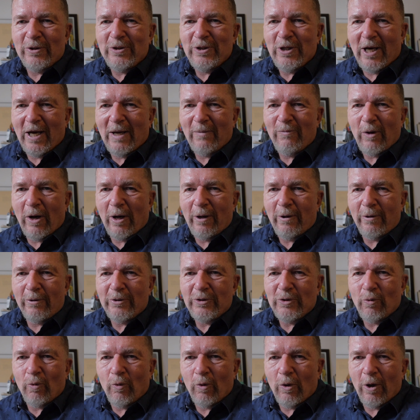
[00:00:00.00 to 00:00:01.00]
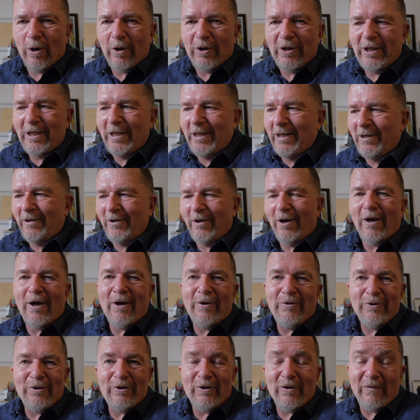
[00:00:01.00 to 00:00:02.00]
typewriters work in
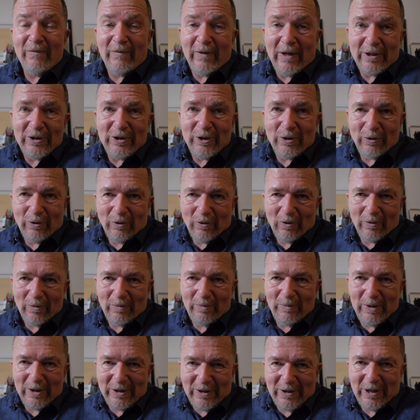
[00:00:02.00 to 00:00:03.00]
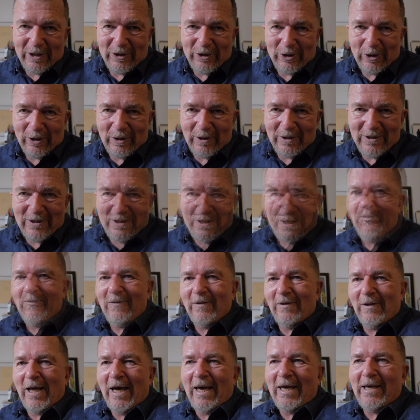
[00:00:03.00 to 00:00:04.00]
unconventional positions,
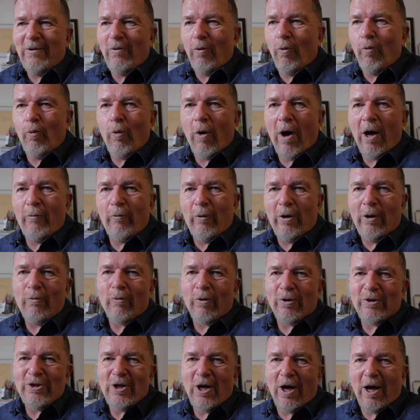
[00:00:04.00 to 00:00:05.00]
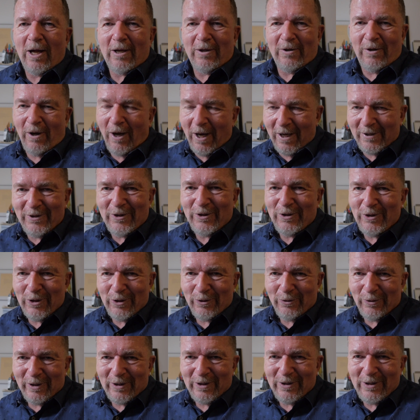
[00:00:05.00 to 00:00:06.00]
like what we were taught not to
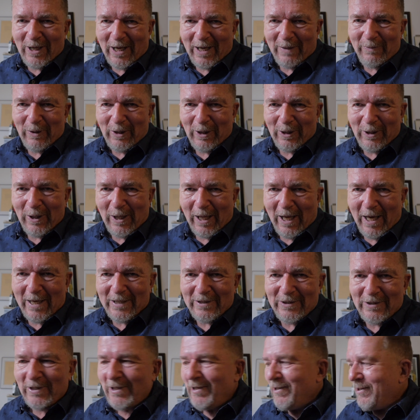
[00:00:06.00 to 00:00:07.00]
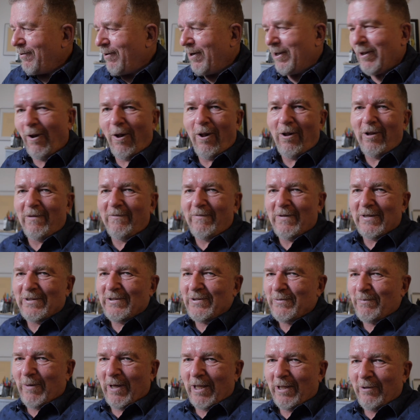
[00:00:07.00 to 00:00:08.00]
do in typing class. Uh, all of
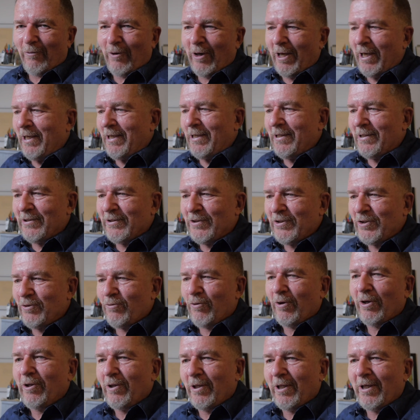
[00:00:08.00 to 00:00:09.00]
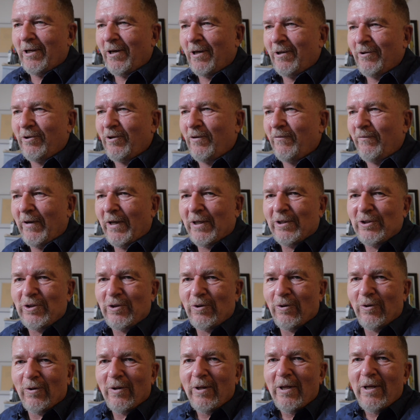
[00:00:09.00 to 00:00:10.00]
this, by the way, is strictly
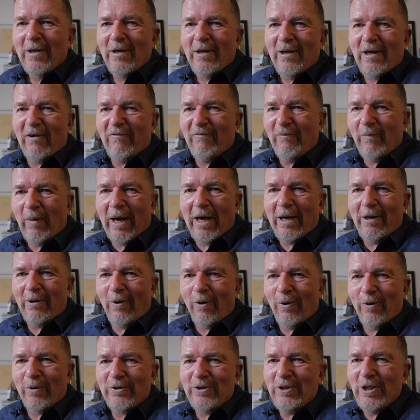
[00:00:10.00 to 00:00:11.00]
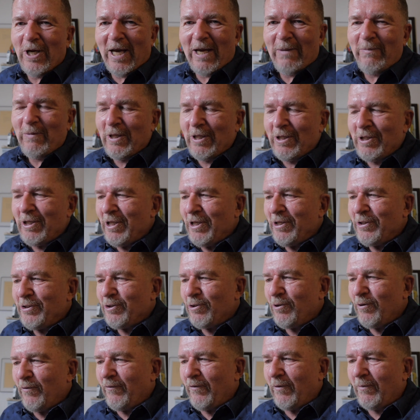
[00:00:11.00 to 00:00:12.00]
unconventional. If my old typing
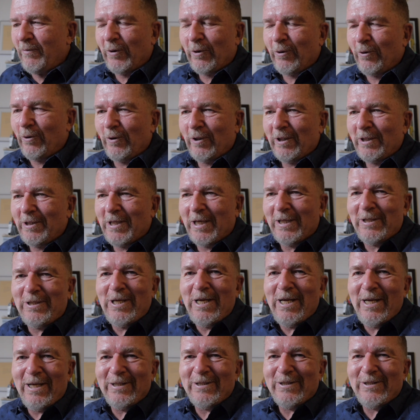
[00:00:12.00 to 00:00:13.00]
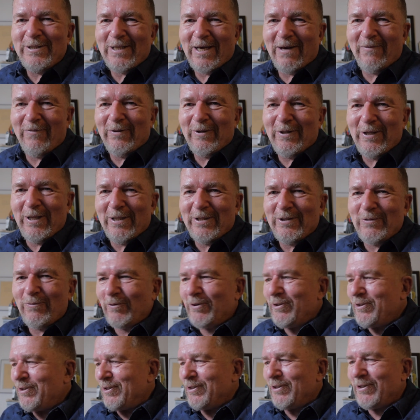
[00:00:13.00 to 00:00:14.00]
teacher from the early 1970s
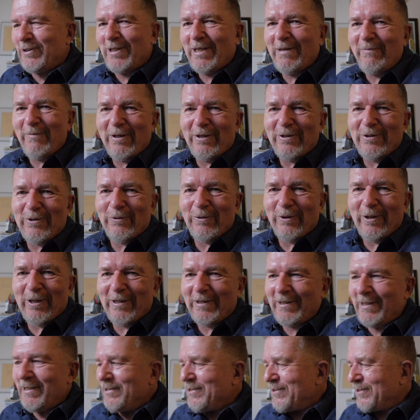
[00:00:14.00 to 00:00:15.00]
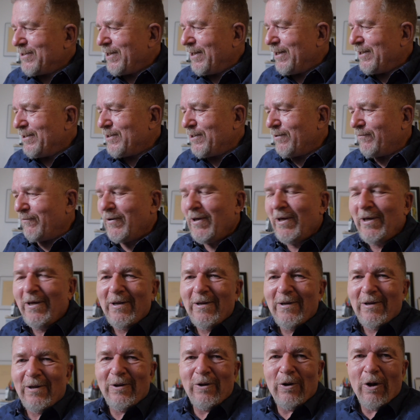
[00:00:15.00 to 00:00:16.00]
was to see me doing these kinds of
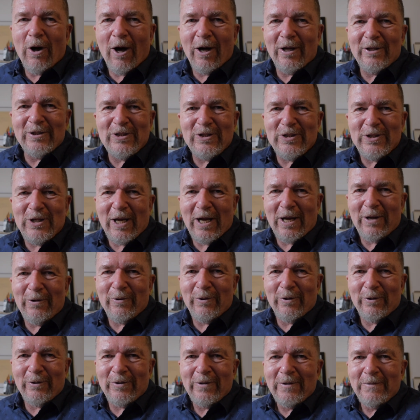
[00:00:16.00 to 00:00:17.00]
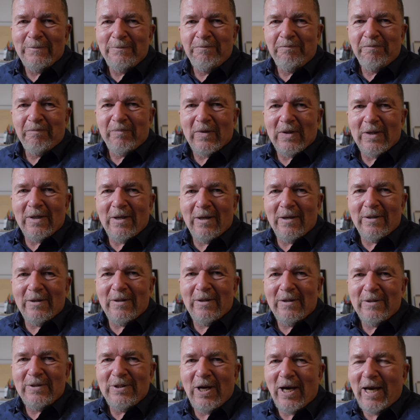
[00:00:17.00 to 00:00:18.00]
non standard uh,
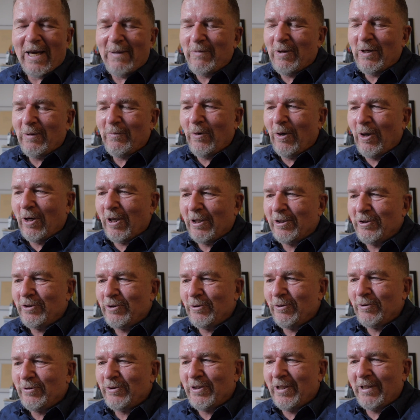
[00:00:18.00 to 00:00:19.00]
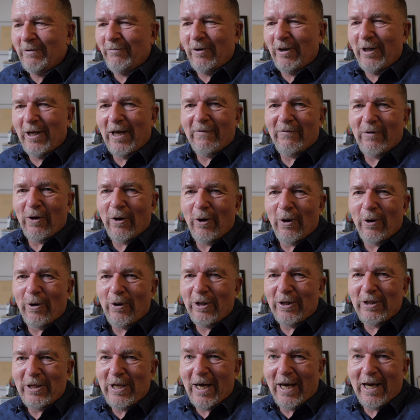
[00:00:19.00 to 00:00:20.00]
typing postures, they would have a
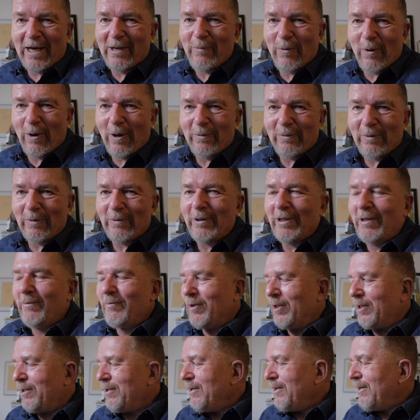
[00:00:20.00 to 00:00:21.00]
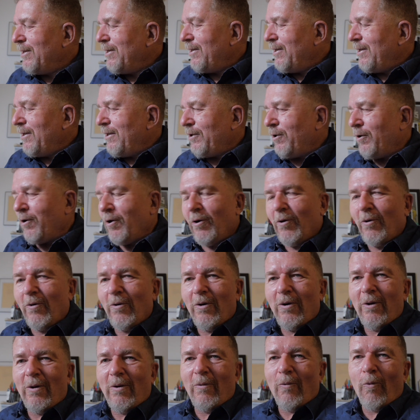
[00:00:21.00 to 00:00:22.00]
heart attack probably. But, you
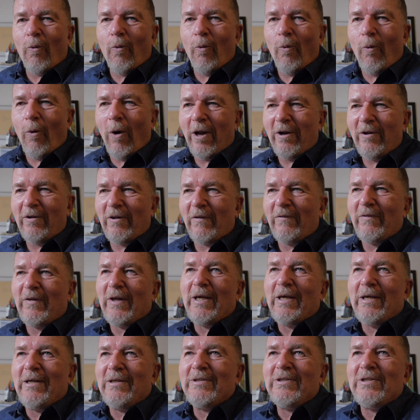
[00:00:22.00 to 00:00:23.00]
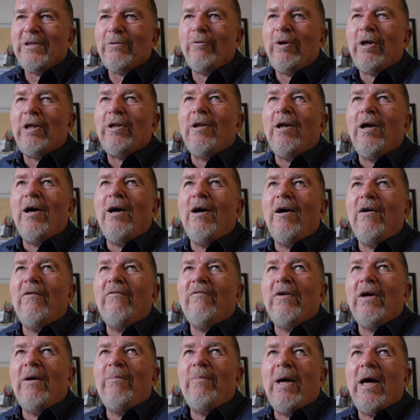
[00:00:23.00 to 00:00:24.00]
know, one of the things that we
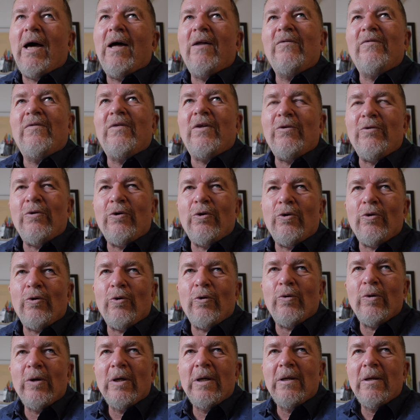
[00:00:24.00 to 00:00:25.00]
love about the new